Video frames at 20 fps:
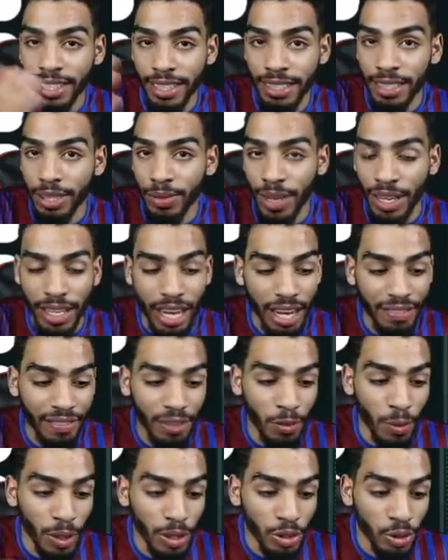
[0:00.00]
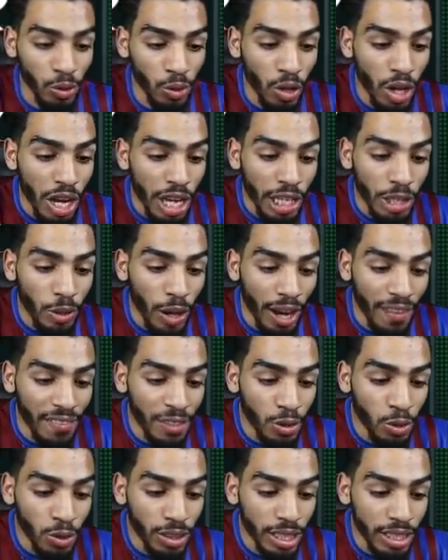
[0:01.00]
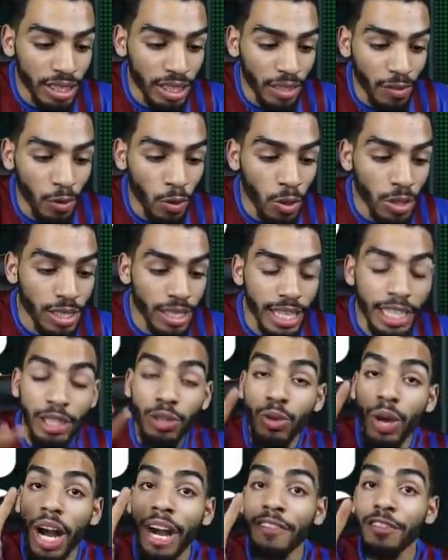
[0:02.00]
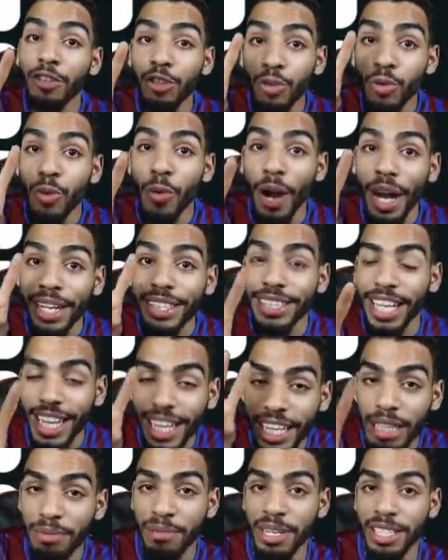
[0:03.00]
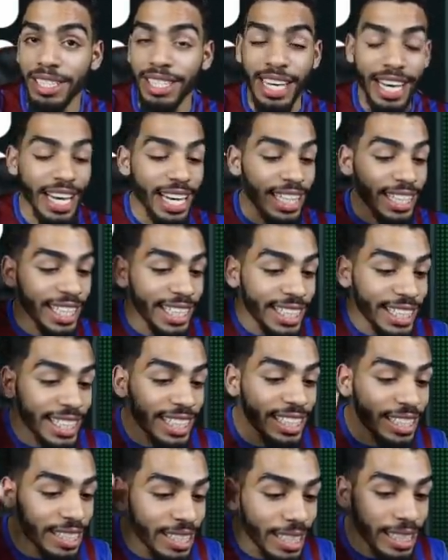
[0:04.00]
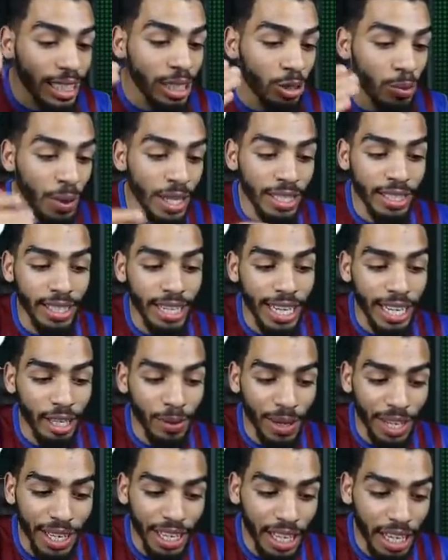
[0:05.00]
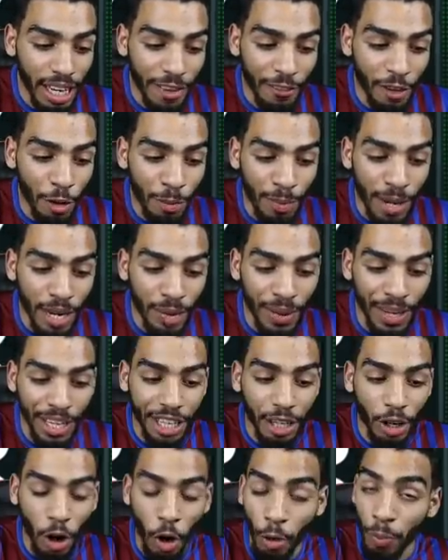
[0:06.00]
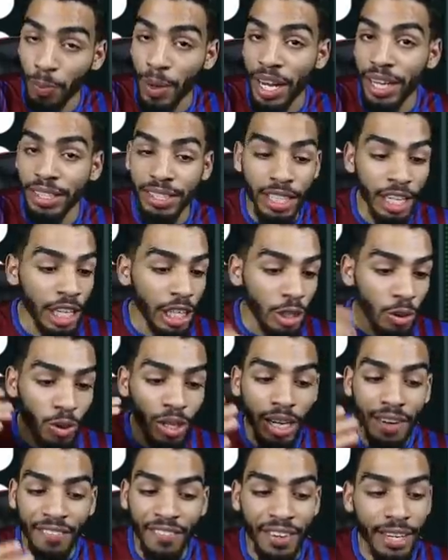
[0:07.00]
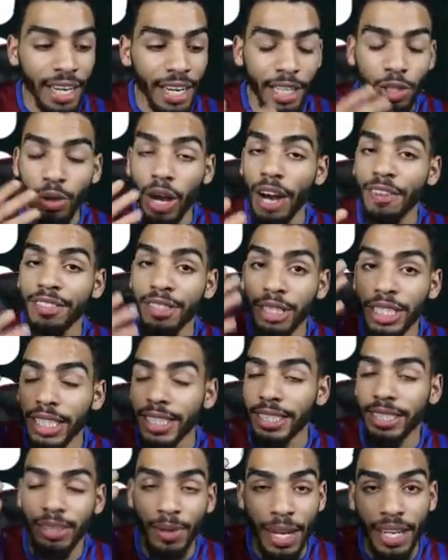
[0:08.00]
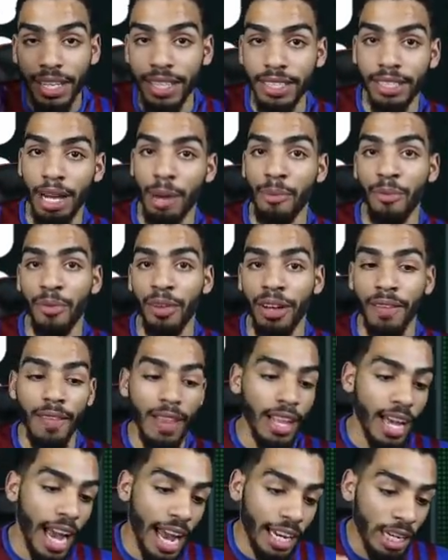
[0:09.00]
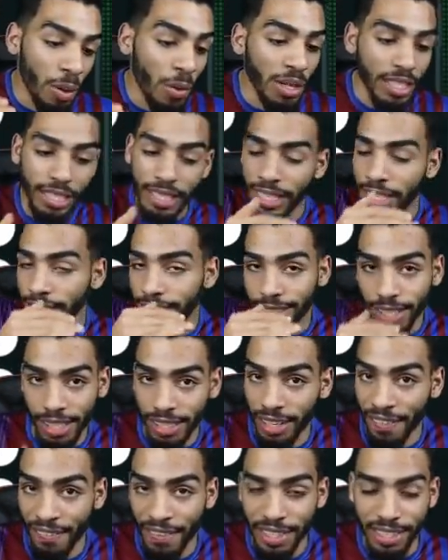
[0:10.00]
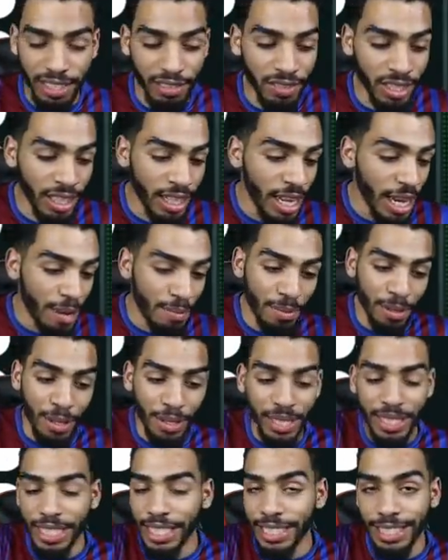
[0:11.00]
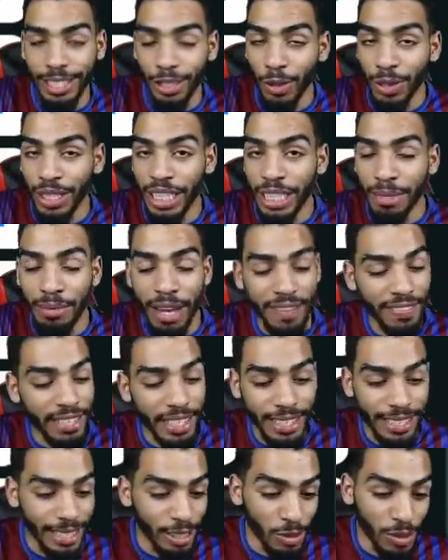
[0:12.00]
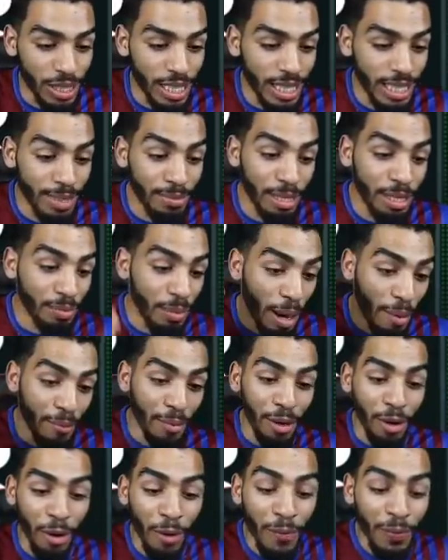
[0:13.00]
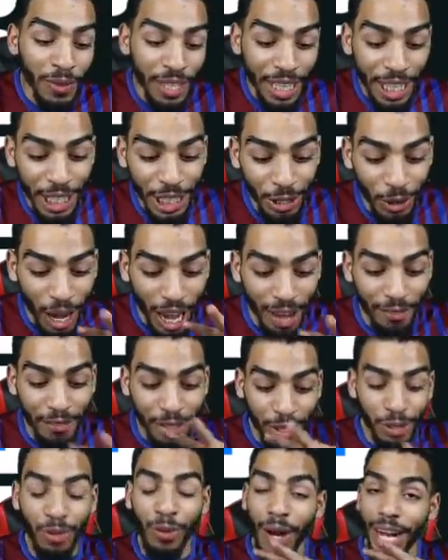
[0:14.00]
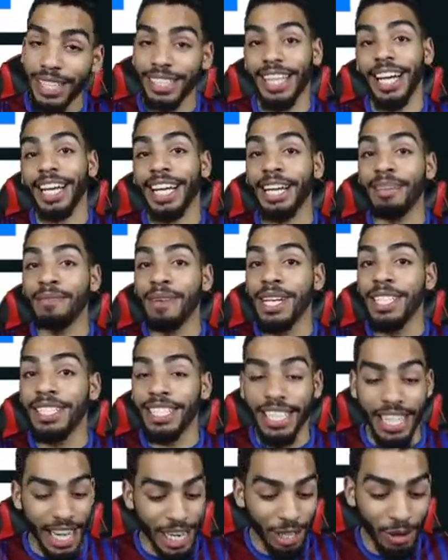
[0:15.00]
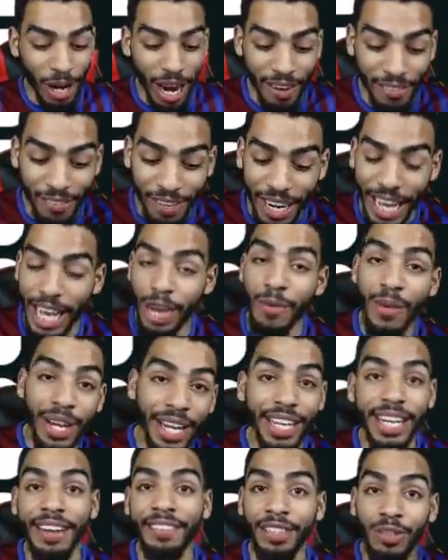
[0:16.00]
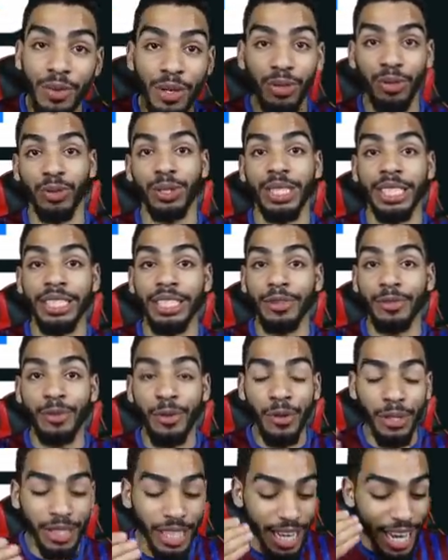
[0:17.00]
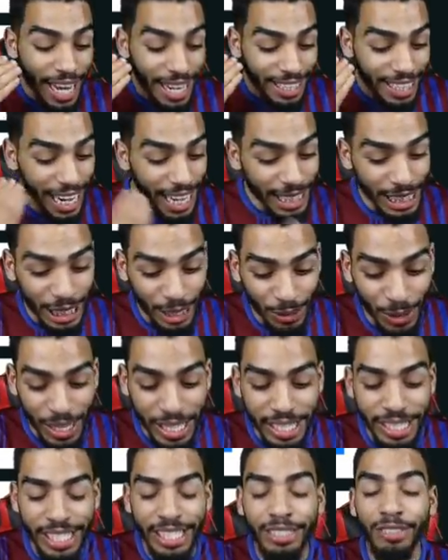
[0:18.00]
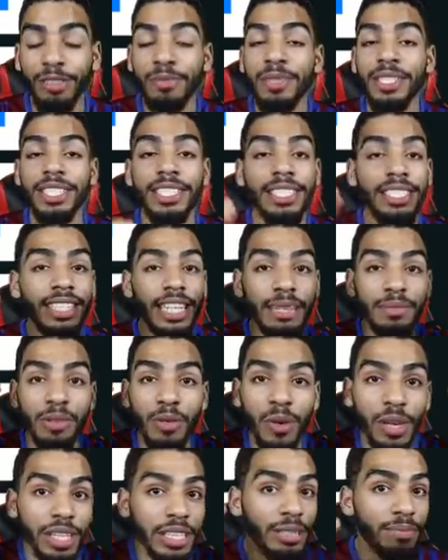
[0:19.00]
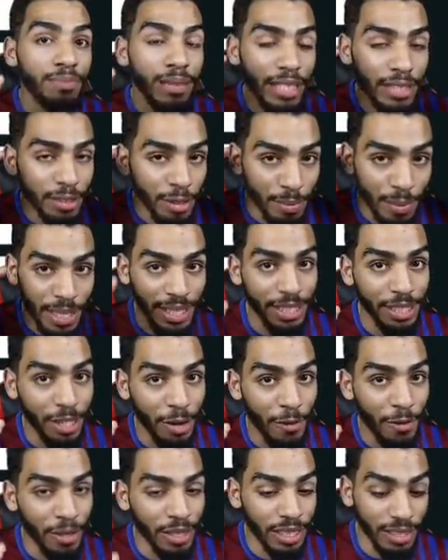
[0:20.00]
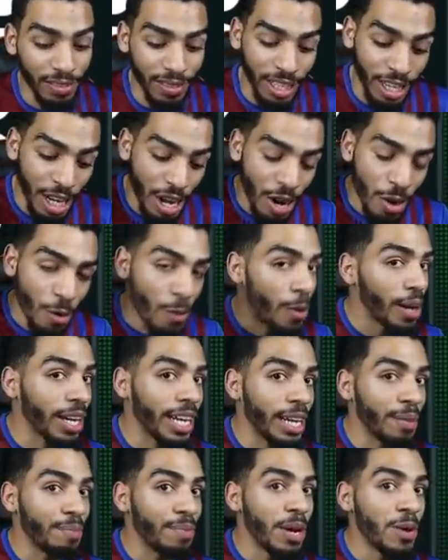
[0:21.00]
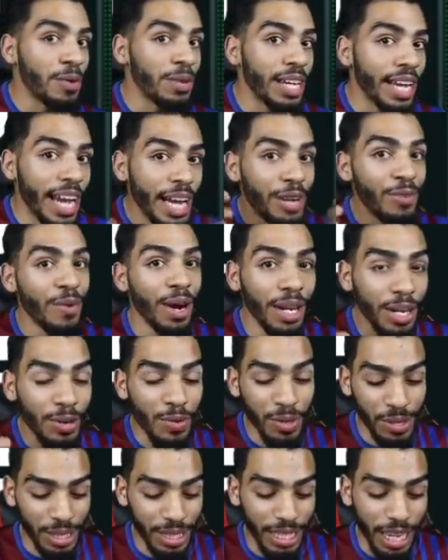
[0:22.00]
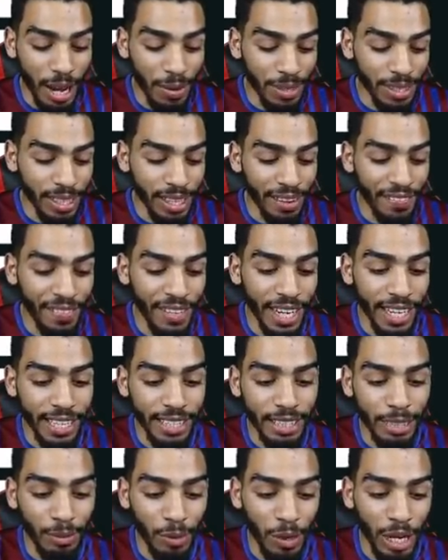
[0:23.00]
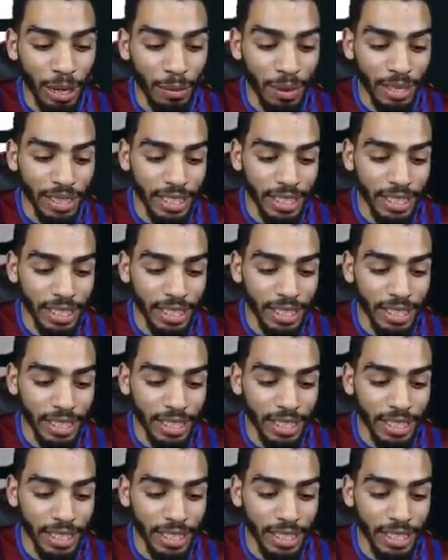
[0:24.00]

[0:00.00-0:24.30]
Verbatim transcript: a second striker if you want to. You have two center forwards and you have two attacking mids. This is just crazy, like right here, if you play right here, whole players, you're gonna feel like you have six strikers up front. I know it's gonna suck defensively because there is no DMF, there is no center mid, but bro, you have two attacking mates and you have right wing, left wing, two center forwards. That is crazy. This formation is going to be one of the best formations offensively. We're going to play with it and we're going to see how it's going to feel like in some online